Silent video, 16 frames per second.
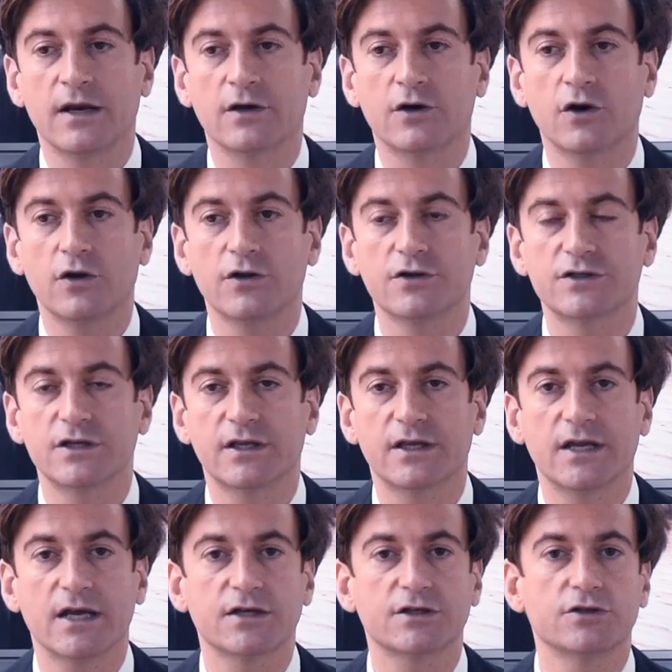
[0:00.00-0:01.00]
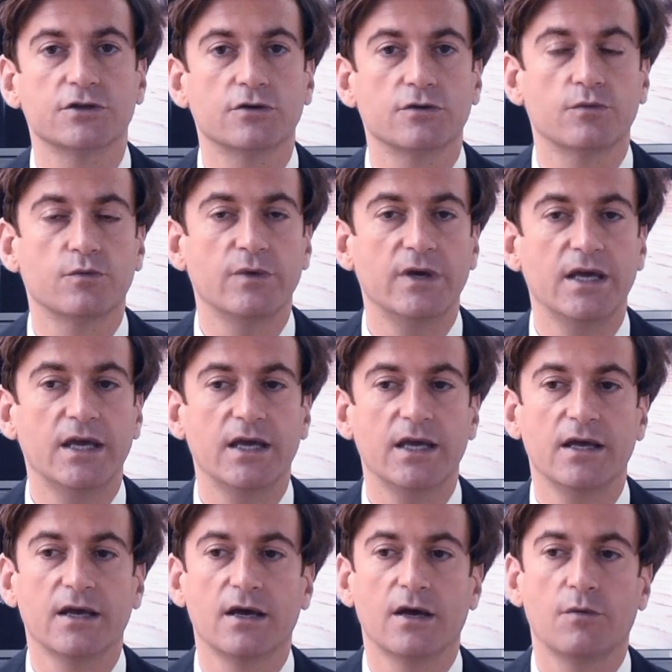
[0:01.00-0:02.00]
In Colliers International,
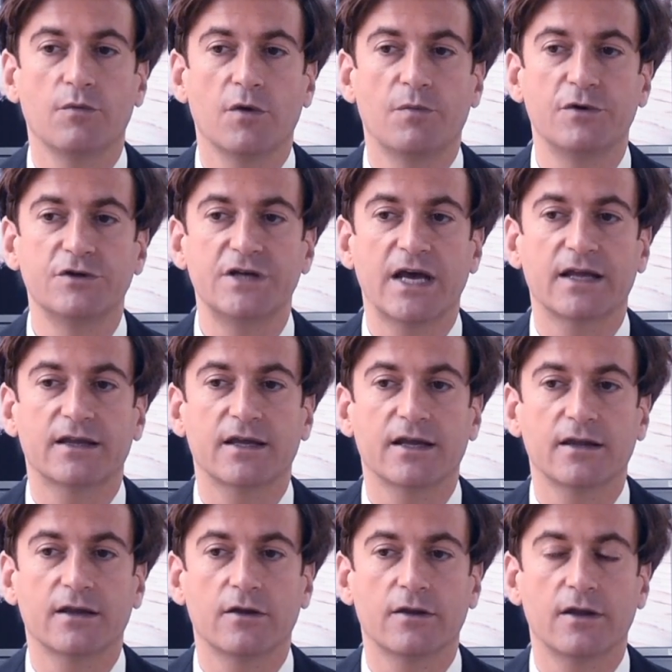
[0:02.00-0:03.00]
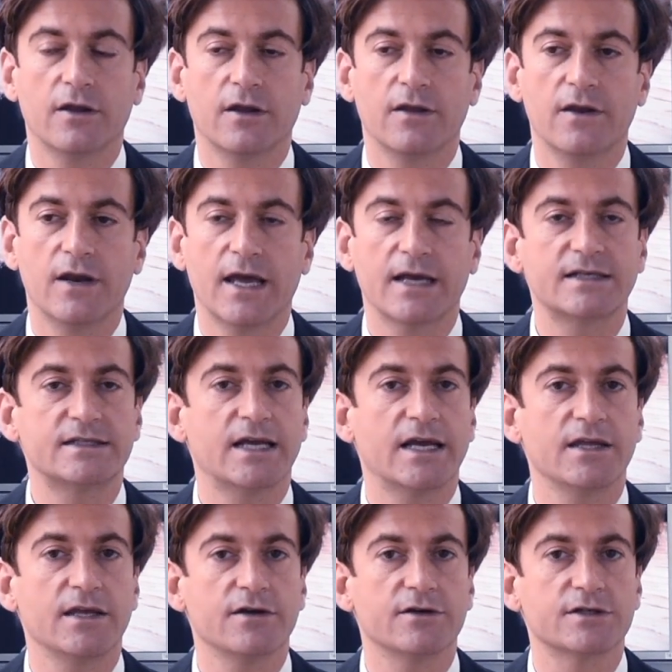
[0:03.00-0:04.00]
we, we're projecting that the, the next
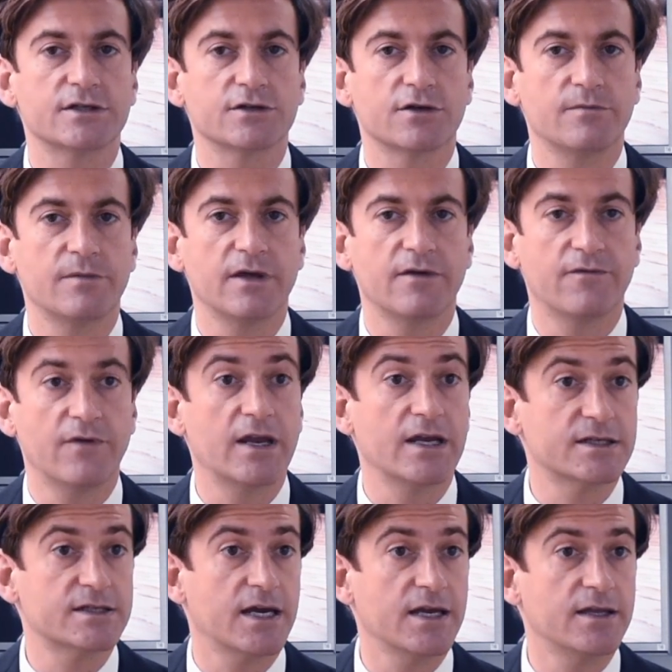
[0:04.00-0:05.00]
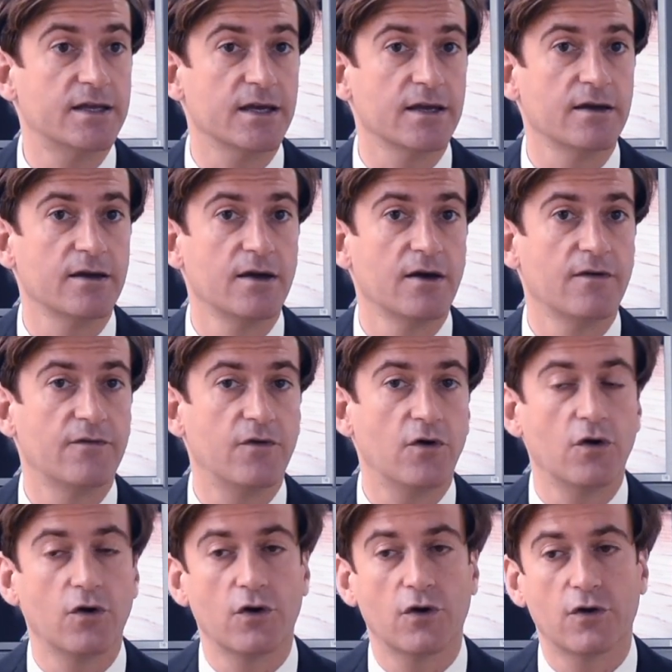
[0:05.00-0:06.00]
10 years is going to be very exciting
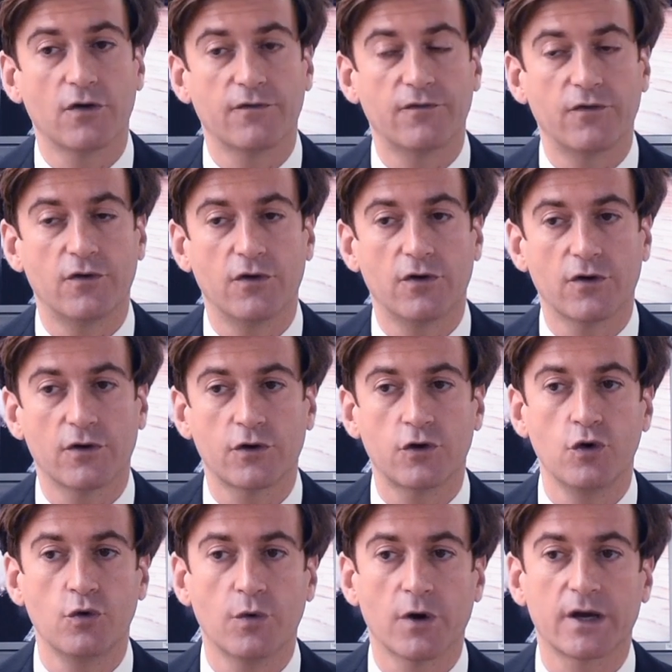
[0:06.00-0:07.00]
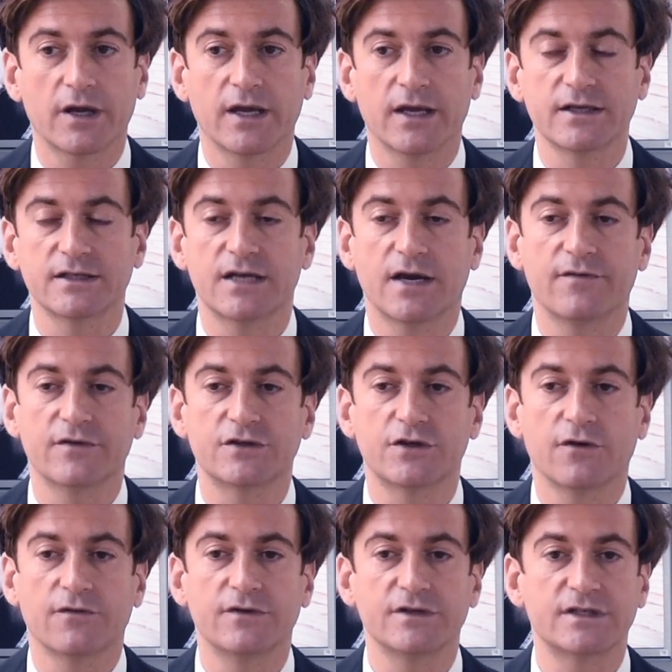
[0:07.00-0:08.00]
for, for co-working service
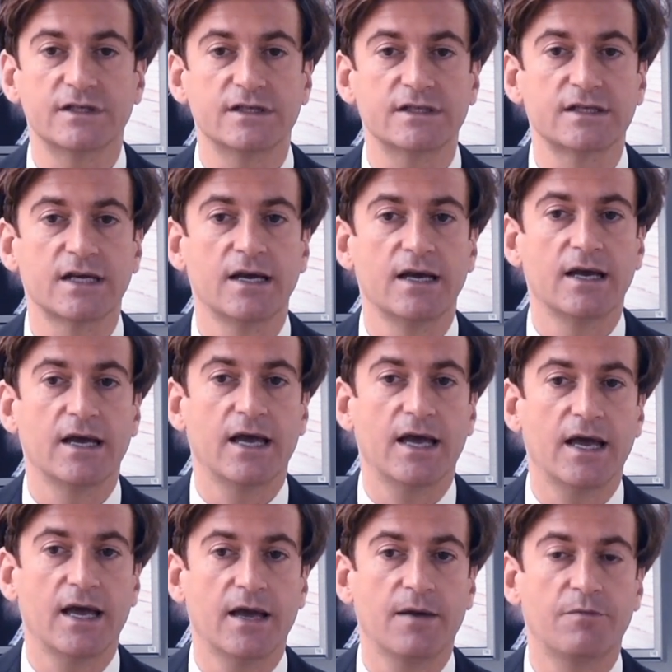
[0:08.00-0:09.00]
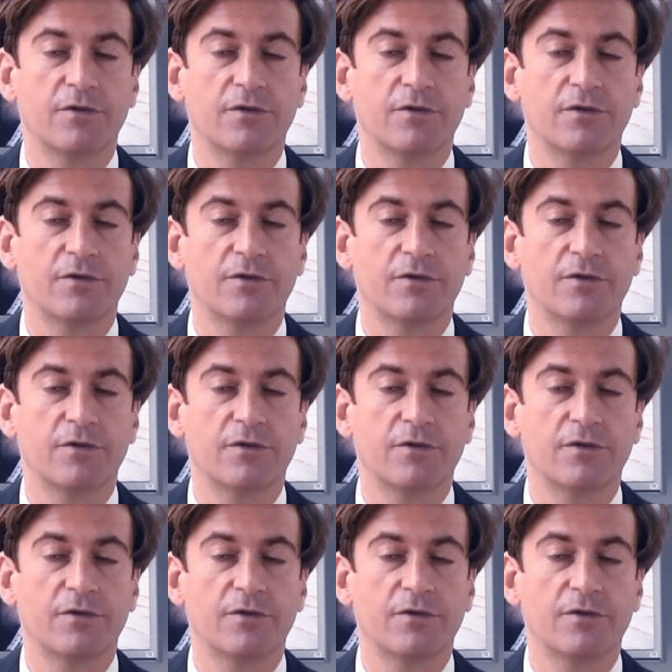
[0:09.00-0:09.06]
offices, uh,